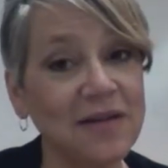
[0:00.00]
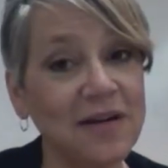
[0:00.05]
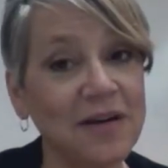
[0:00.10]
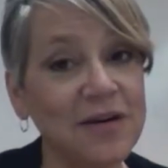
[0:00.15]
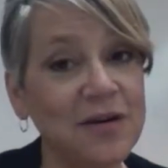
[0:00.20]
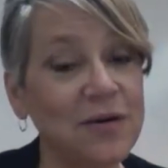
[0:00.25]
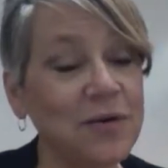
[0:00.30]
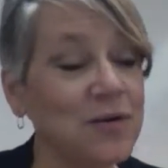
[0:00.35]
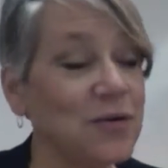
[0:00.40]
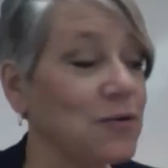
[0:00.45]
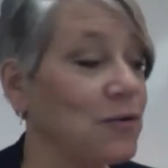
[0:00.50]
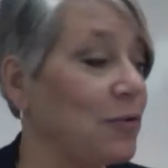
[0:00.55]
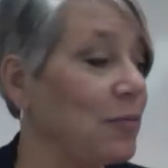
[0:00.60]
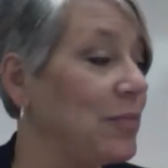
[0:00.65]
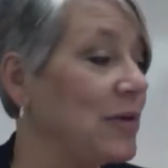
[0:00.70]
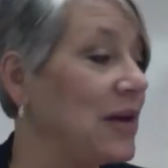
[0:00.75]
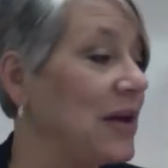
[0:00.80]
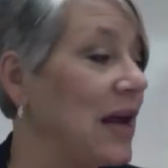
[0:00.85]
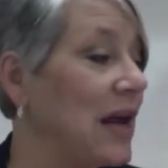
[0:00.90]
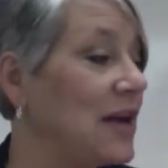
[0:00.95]
a neutral
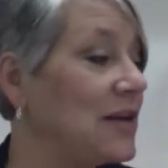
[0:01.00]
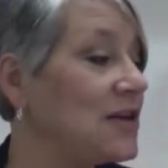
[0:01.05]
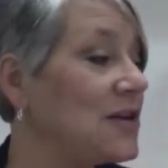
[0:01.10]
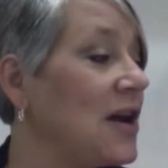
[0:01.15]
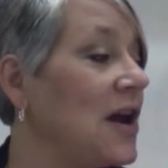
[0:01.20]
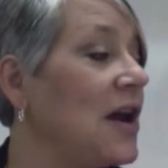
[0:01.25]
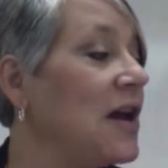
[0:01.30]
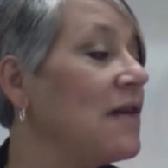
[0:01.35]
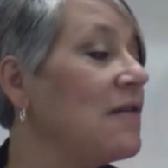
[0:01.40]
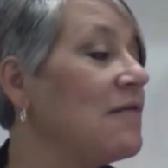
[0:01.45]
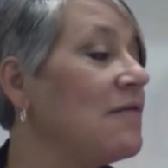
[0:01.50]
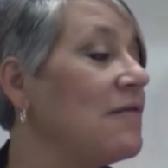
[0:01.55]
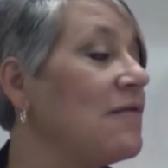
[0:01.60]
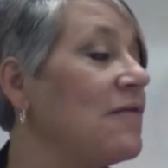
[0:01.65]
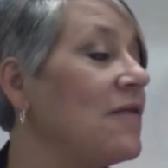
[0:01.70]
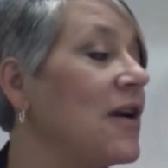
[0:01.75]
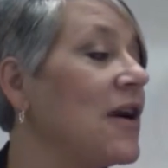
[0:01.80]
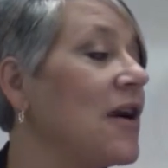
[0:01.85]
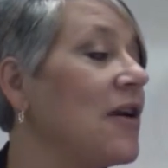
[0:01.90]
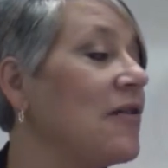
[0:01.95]
pH,
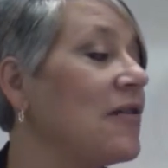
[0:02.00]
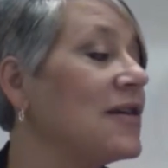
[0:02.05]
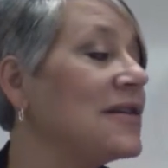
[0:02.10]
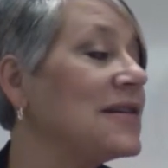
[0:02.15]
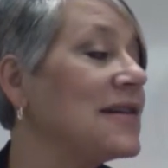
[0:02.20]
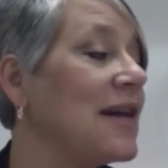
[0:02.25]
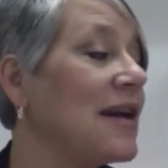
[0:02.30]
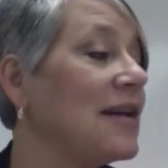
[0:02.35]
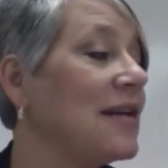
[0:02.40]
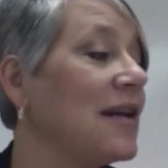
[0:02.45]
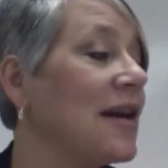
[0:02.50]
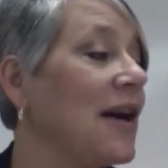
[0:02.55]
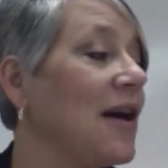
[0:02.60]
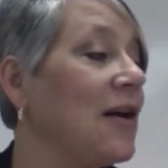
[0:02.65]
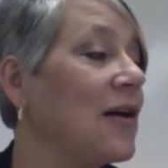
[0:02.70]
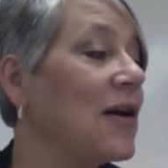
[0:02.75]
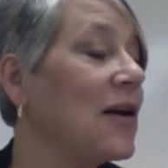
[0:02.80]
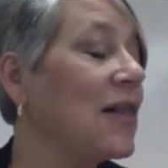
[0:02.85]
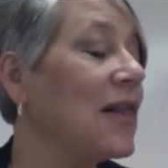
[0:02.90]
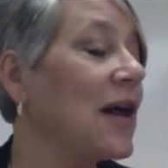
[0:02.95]
very slightly
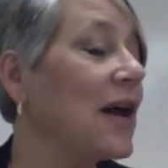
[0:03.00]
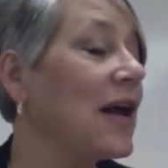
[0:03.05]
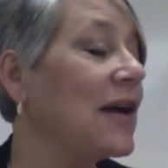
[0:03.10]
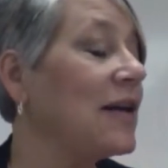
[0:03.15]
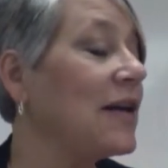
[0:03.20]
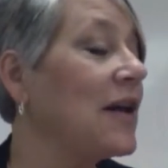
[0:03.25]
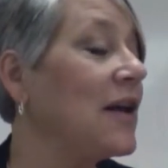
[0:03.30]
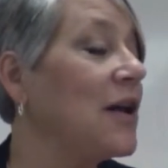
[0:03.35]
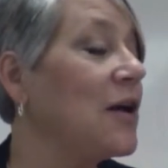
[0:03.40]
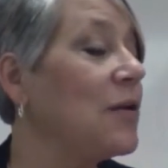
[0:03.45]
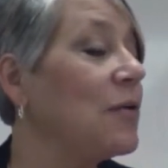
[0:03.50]
alkaline,